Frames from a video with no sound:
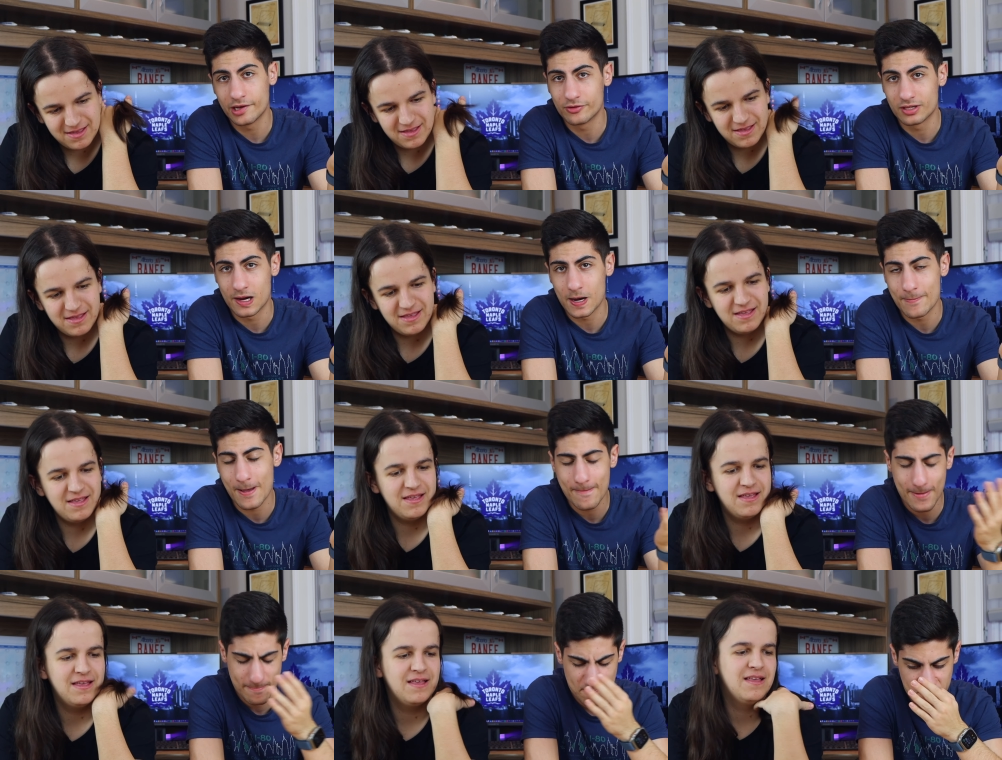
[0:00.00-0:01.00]
Speaker 1: it with Gary
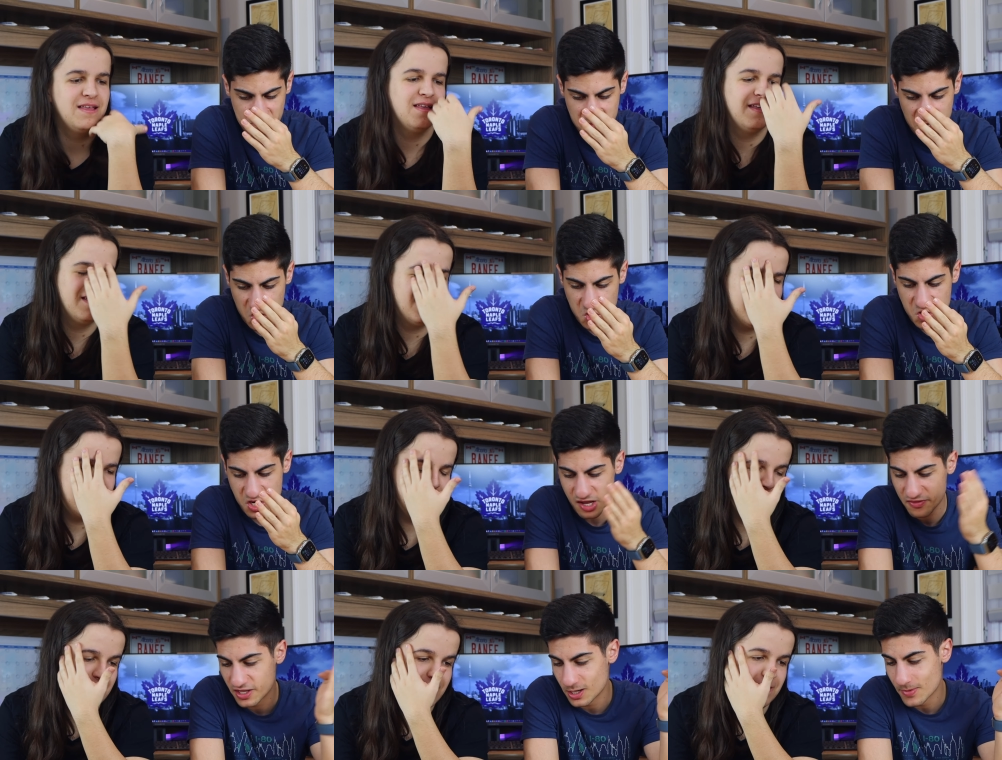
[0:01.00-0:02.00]
Bettman. Heard
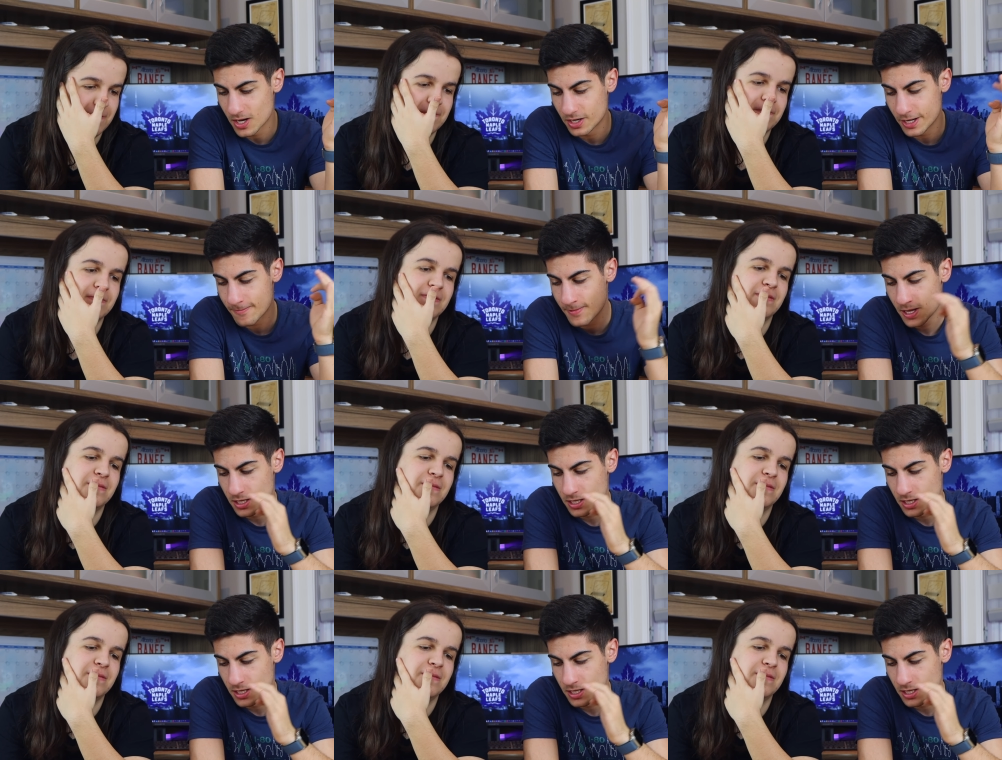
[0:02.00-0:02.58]
nothing about it.